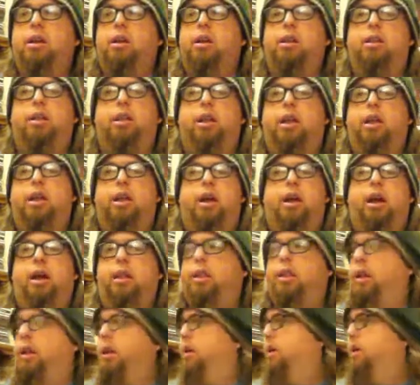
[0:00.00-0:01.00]
that
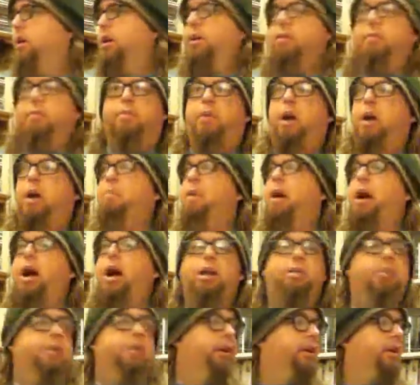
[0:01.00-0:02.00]
are right
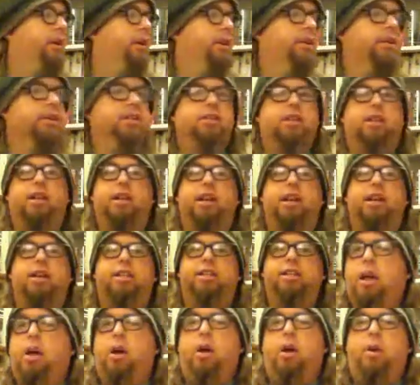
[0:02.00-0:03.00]
behind me in this
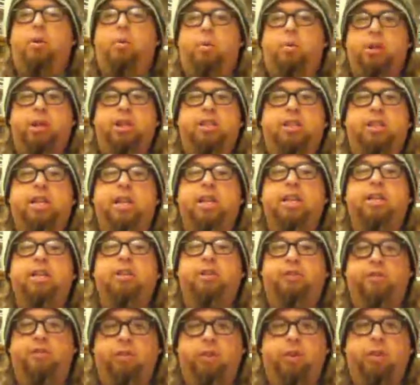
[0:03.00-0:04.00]
collection. When the
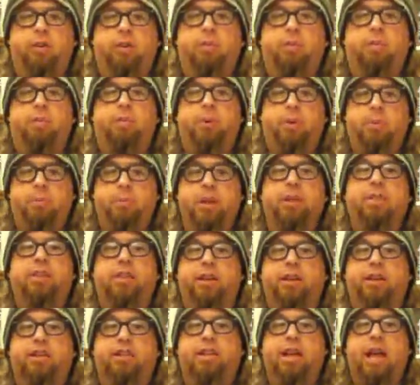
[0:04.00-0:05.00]
teaser for
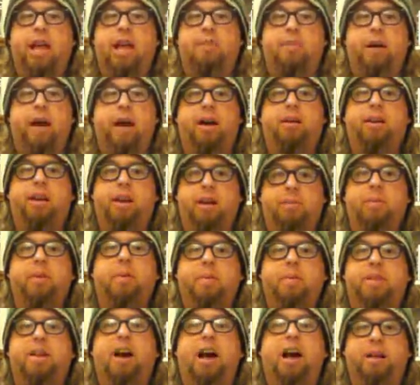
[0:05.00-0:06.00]
Prometheus came out, and I'm going
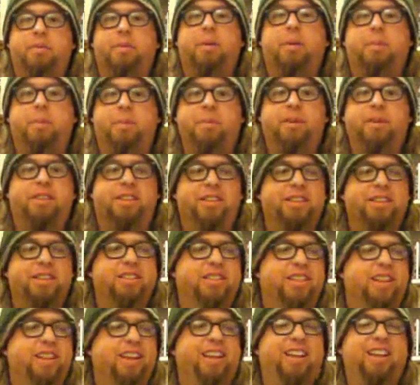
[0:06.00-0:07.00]
to be talking about
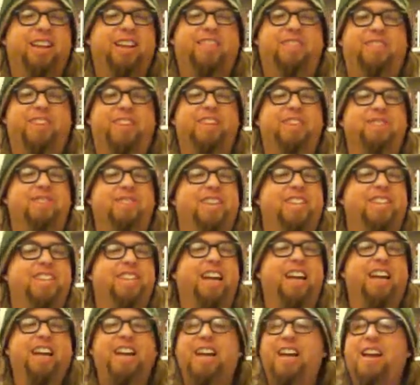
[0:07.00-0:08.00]
Prometheus, I forgot to mention
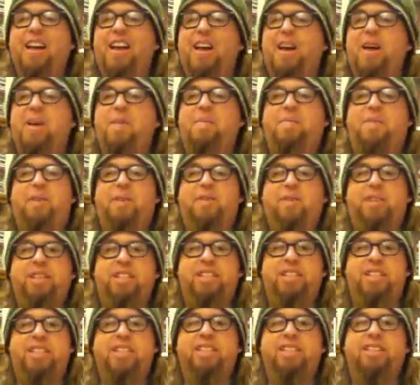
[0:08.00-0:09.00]
that, but when
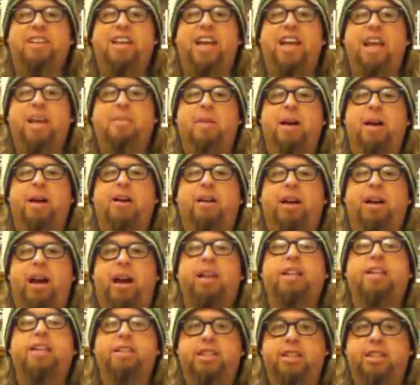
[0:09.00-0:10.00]
the teaser came out,
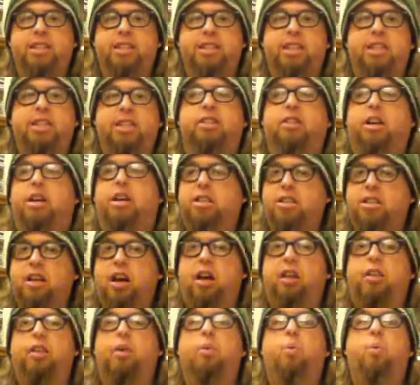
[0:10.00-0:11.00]
I did see the teaser. I
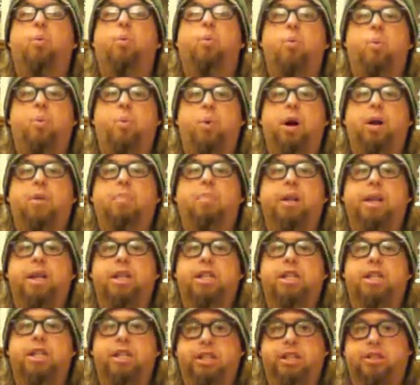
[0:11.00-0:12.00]
saw the 1
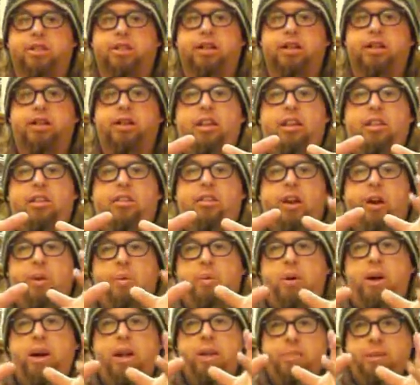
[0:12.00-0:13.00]
minute teaser. There
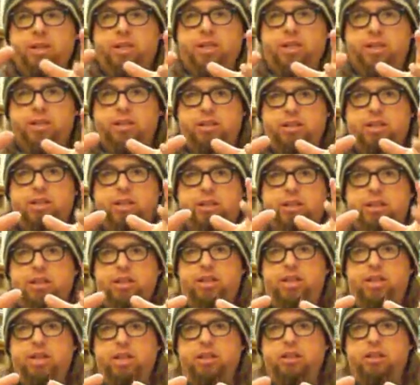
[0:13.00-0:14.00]
were images in the
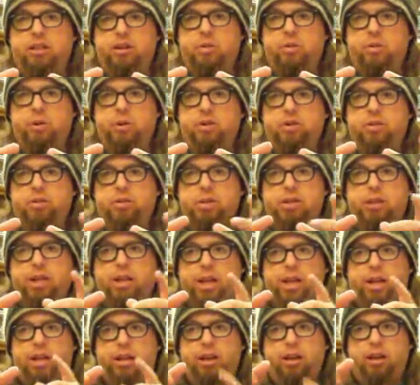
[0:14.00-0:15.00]
teaser where it was
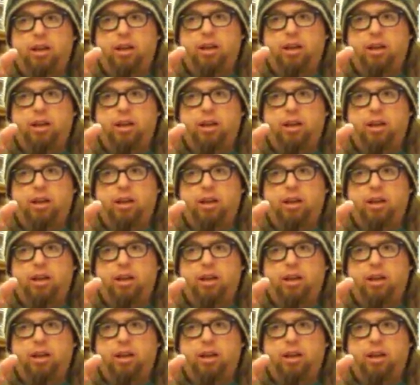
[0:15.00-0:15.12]
like,